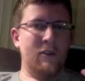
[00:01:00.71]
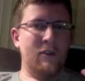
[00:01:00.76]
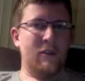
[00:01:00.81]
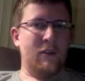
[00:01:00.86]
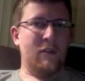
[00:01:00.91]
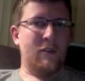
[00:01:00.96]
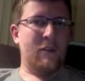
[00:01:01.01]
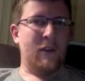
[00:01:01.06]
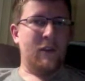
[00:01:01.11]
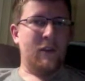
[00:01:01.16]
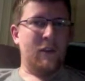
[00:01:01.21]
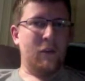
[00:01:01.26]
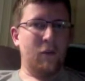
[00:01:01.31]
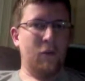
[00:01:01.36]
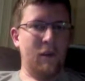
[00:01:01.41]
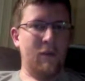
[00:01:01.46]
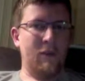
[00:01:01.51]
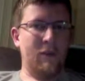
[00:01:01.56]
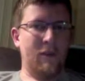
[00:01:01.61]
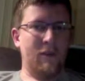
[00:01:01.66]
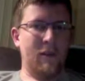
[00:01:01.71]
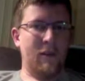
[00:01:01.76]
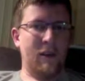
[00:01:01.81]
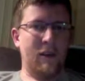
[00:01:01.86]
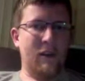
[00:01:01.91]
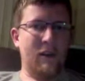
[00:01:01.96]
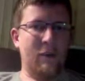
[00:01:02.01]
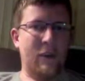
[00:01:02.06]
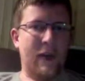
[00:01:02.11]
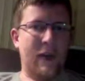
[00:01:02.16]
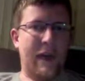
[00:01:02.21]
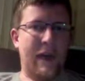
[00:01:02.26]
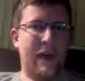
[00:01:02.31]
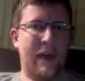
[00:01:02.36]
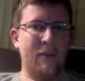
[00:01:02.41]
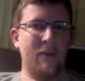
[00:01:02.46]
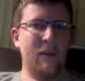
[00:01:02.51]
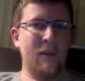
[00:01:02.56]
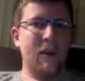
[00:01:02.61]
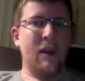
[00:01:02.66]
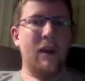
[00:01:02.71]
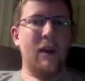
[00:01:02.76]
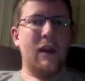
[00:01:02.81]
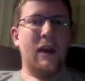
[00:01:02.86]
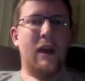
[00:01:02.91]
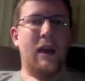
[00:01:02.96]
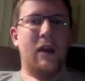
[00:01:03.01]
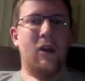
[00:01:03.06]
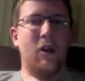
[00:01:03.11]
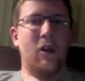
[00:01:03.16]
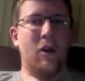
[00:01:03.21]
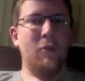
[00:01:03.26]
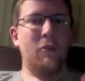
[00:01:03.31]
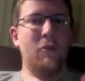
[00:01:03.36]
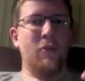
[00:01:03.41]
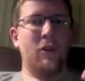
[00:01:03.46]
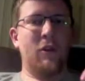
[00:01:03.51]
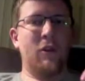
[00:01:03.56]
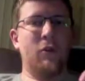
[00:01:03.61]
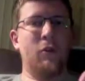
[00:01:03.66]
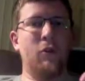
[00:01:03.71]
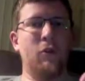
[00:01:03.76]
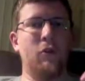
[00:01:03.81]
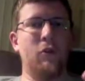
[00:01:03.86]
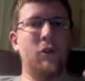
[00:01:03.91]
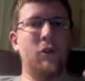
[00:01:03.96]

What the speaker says: then filed a grievance on his behalf, and an arbitrator ruled